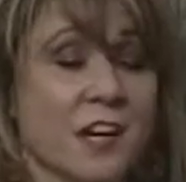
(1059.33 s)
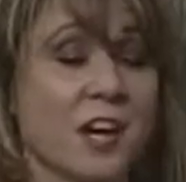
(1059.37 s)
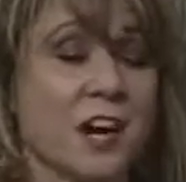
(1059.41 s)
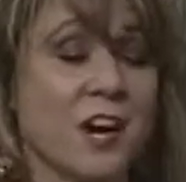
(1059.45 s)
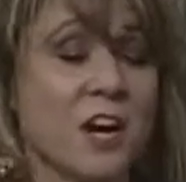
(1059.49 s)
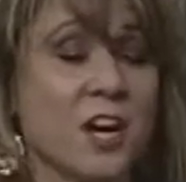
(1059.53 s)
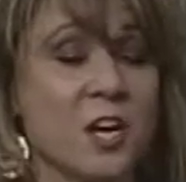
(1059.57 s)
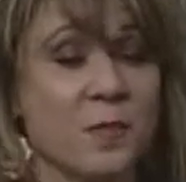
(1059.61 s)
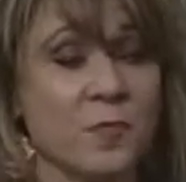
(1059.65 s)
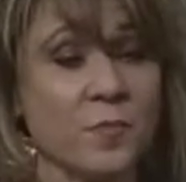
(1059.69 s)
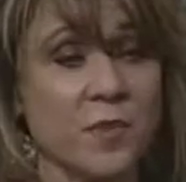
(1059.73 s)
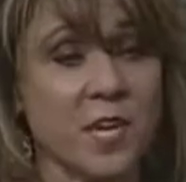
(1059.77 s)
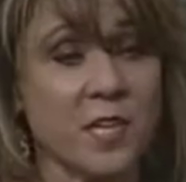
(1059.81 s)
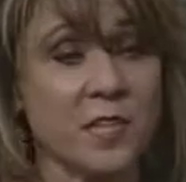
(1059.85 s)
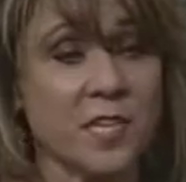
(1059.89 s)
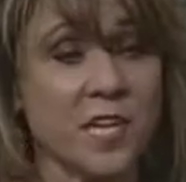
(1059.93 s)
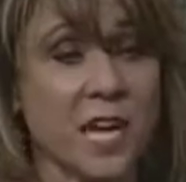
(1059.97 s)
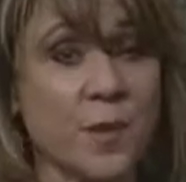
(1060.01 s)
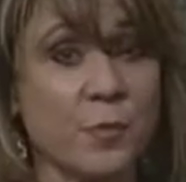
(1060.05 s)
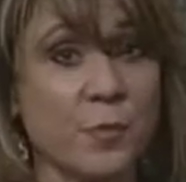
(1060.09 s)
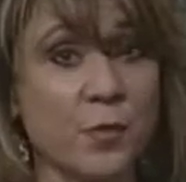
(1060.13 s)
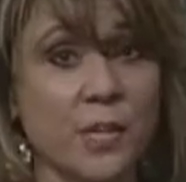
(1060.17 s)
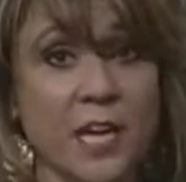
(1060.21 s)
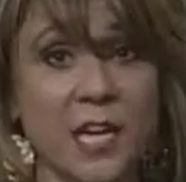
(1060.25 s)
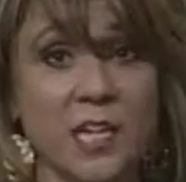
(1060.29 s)
And that
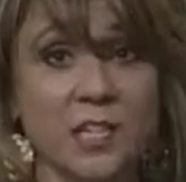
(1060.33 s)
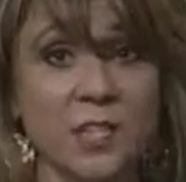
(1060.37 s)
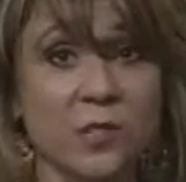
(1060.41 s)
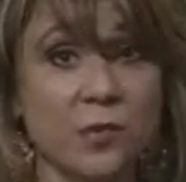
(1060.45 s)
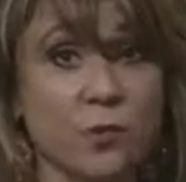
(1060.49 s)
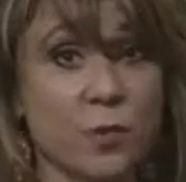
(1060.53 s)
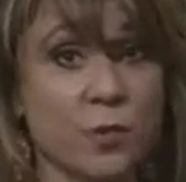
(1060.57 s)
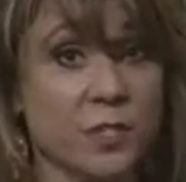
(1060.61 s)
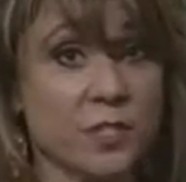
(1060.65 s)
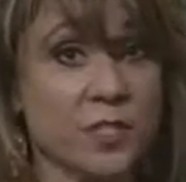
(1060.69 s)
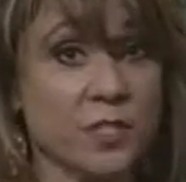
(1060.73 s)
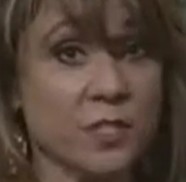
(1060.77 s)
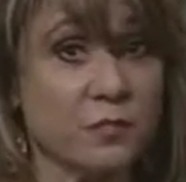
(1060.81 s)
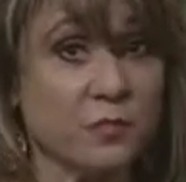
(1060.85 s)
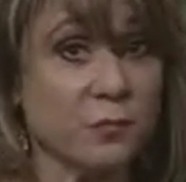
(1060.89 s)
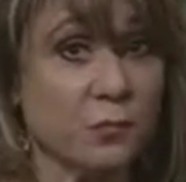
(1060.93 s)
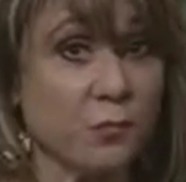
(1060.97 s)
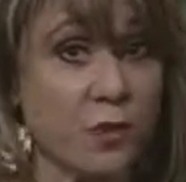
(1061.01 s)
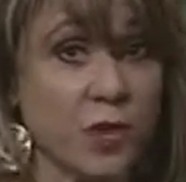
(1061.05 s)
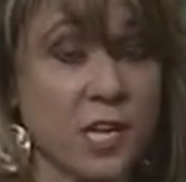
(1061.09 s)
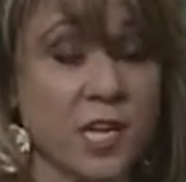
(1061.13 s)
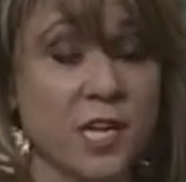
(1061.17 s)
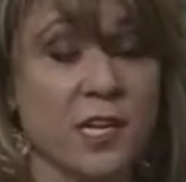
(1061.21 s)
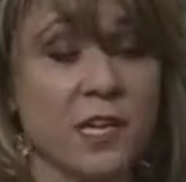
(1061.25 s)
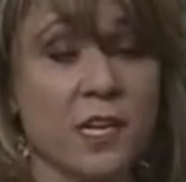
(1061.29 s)
application, of course, is
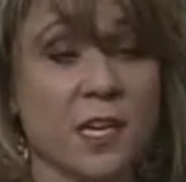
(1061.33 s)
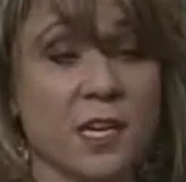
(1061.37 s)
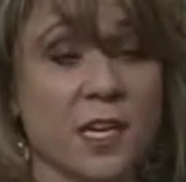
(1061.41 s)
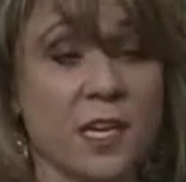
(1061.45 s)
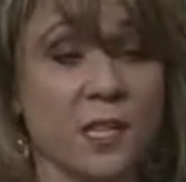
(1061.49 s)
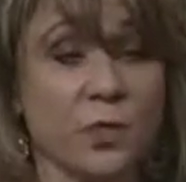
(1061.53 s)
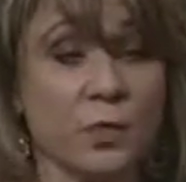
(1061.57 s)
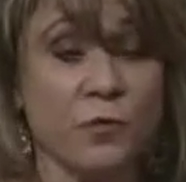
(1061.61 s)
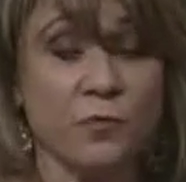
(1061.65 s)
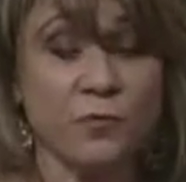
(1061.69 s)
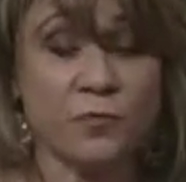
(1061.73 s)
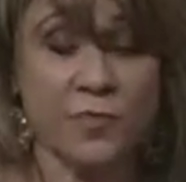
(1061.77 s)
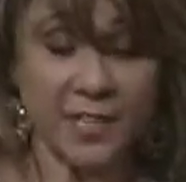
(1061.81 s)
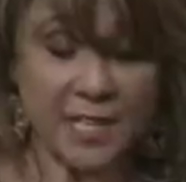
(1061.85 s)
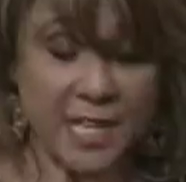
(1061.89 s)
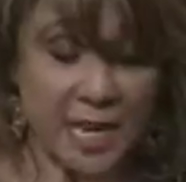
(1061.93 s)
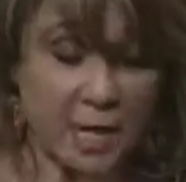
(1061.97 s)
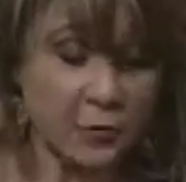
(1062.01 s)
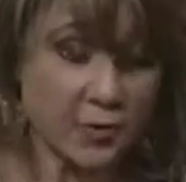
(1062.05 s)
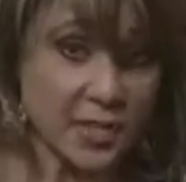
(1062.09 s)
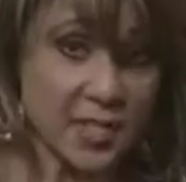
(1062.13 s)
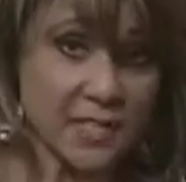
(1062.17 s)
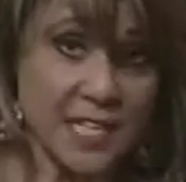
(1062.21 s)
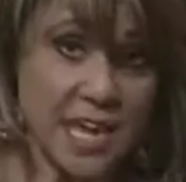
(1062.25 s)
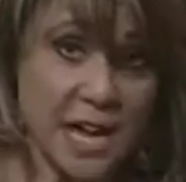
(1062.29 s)
free. You fill
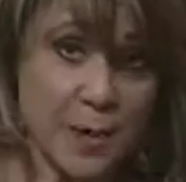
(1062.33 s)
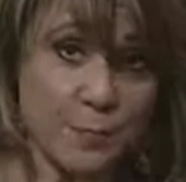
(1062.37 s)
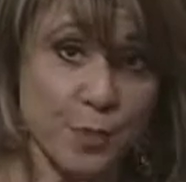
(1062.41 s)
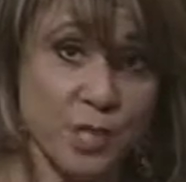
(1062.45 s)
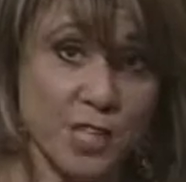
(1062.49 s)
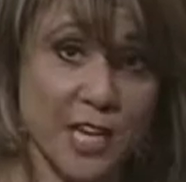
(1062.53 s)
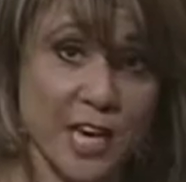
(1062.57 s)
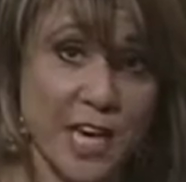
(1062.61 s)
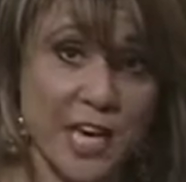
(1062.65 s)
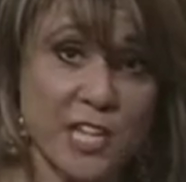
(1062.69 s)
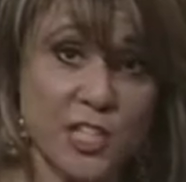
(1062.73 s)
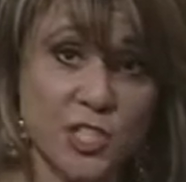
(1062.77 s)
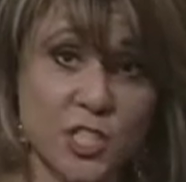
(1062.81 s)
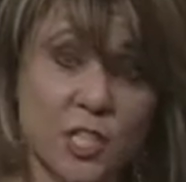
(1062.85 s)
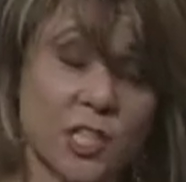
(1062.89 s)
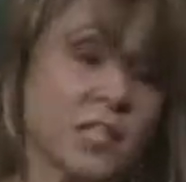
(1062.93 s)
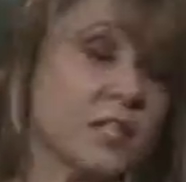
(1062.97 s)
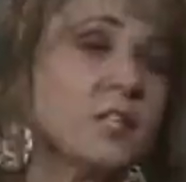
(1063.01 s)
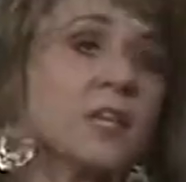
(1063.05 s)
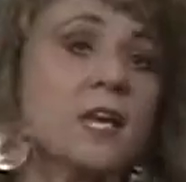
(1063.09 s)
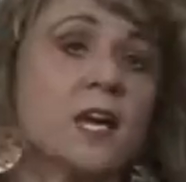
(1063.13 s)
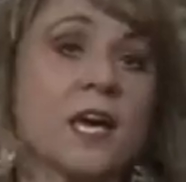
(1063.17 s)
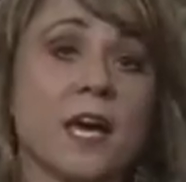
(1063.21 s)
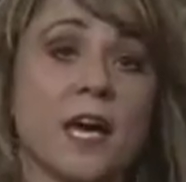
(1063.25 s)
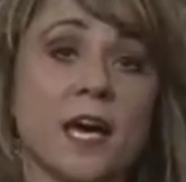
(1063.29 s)
out this
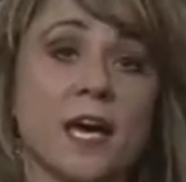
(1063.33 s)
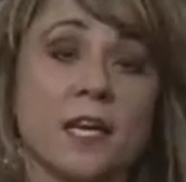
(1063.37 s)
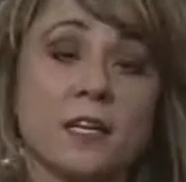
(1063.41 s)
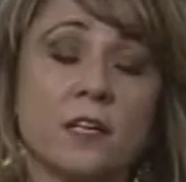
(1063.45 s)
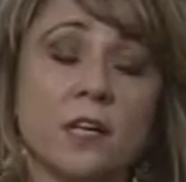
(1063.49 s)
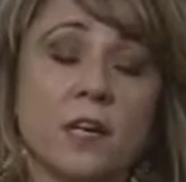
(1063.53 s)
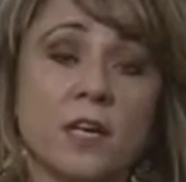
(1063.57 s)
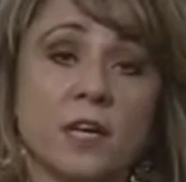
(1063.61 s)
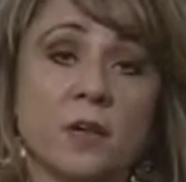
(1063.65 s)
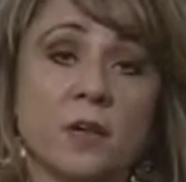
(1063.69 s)
application, and